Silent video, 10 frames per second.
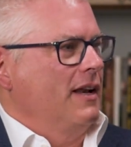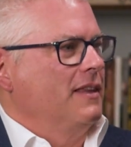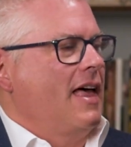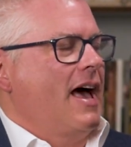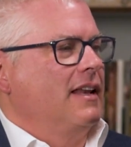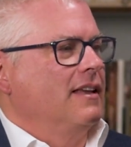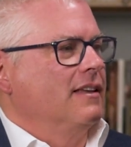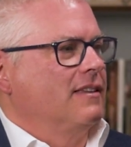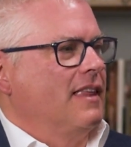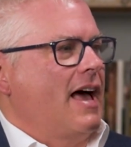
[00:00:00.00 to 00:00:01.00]
and that
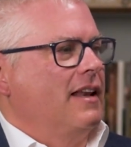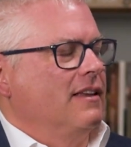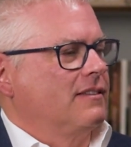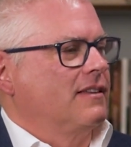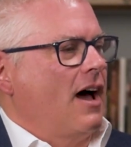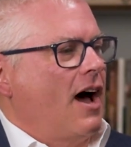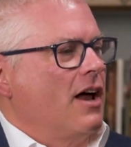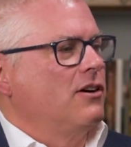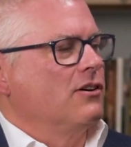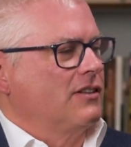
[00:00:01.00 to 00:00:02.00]
is to
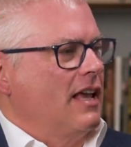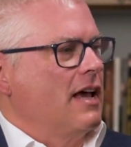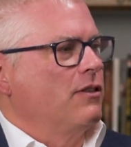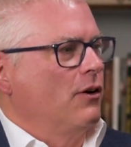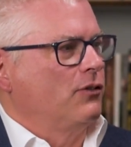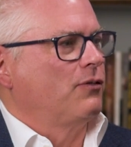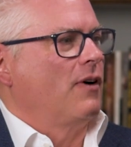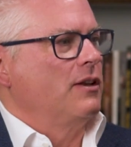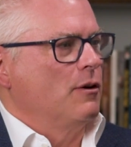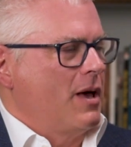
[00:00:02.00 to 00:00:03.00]
understand those
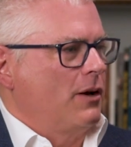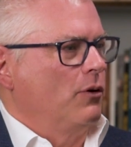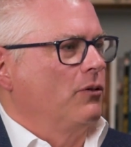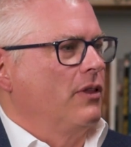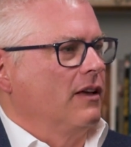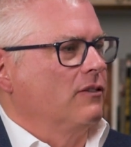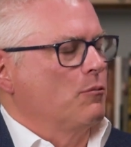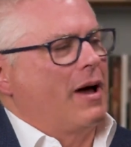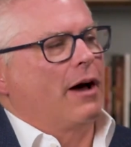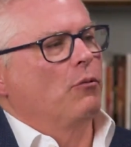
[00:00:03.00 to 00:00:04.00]
fundamental things
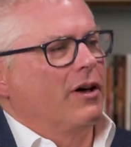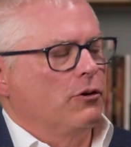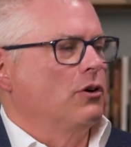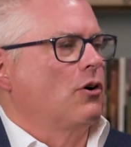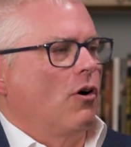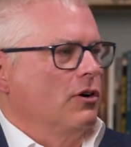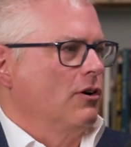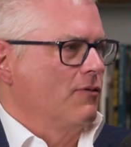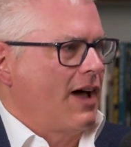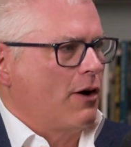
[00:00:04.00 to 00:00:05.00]
about whether you call it your
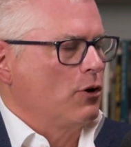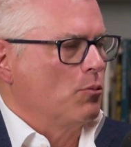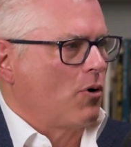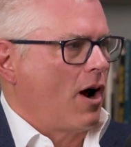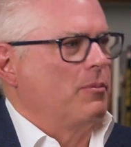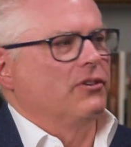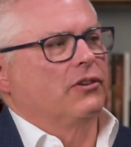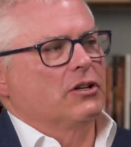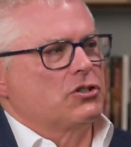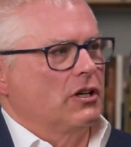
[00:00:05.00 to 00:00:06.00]
value
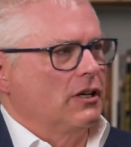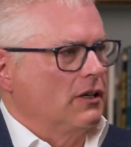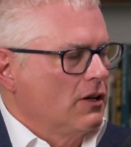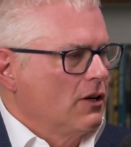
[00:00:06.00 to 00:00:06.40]
proposition,